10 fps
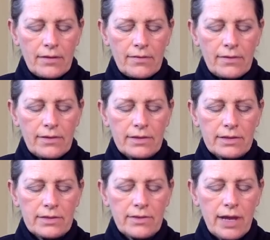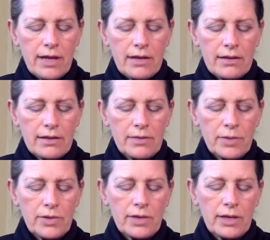Feel the strength and the
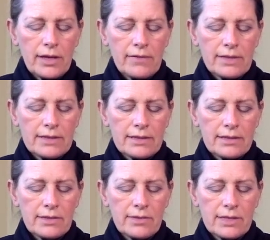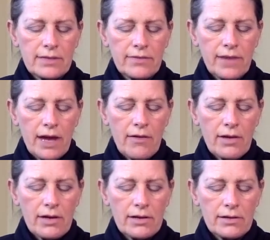beauty of this exquisite flower.